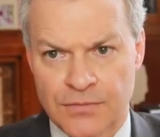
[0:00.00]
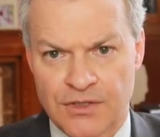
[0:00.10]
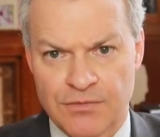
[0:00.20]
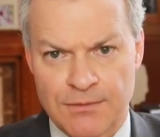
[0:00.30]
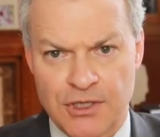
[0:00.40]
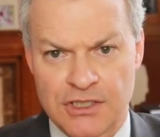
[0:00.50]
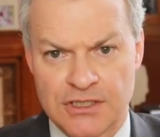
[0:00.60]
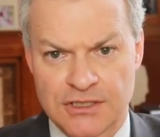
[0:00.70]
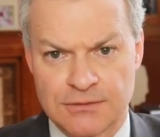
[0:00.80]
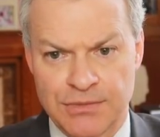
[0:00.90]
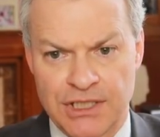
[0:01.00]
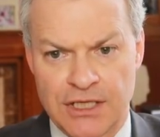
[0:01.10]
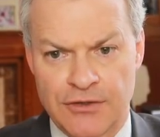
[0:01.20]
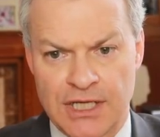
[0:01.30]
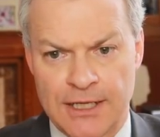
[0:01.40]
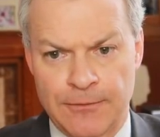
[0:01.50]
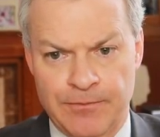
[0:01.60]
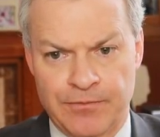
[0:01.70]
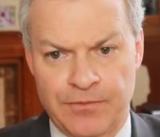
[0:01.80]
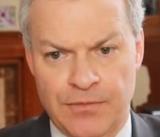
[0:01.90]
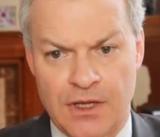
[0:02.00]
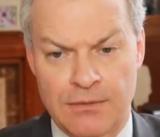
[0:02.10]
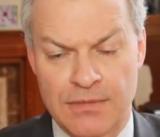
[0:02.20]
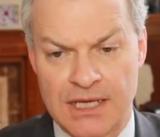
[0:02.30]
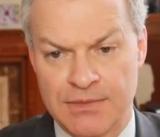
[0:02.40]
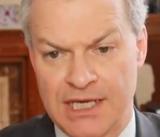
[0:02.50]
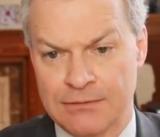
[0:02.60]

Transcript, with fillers: But if my opponent doesn't bingo now, I may be